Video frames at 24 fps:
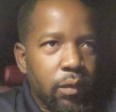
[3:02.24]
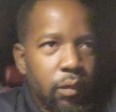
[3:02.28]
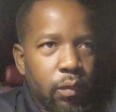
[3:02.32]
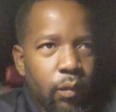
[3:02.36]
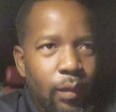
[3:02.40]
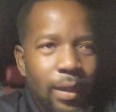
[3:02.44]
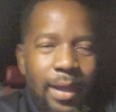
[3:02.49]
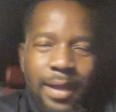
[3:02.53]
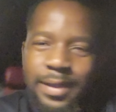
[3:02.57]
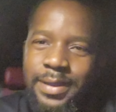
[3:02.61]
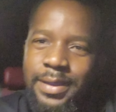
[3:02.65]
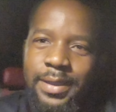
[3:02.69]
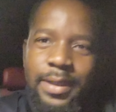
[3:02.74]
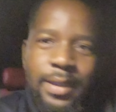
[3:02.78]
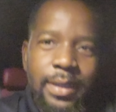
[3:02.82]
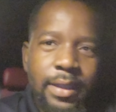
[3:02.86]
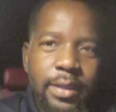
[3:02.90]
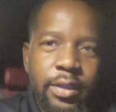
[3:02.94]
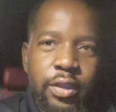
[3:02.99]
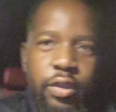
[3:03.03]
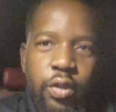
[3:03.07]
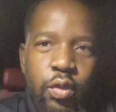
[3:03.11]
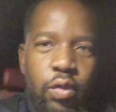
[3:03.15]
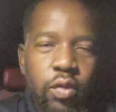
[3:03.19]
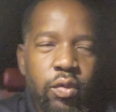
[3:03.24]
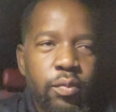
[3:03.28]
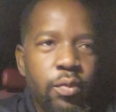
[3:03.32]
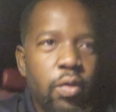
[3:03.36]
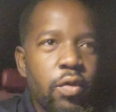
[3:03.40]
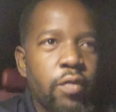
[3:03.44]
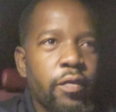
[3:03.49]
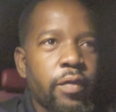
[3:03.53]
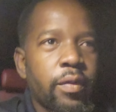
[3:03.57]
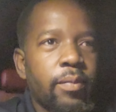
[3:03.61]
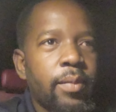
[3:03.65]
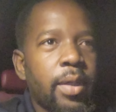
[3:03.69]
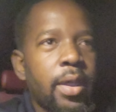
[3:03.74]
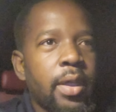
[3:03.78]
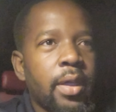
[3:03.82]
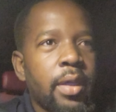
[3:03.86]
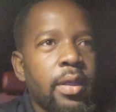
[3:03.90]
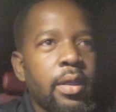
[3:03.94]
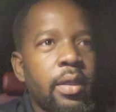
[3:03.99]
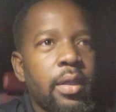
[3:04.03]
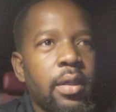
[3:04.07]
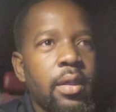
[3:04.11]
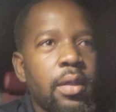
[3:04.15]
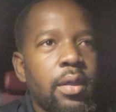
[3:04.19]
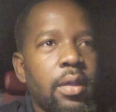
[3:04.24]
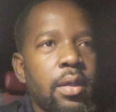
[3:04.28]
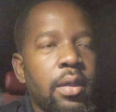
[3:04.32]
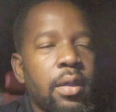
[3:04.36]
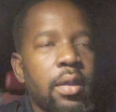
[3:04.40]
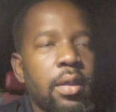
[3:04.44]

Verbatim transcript: the way i see this dude moving man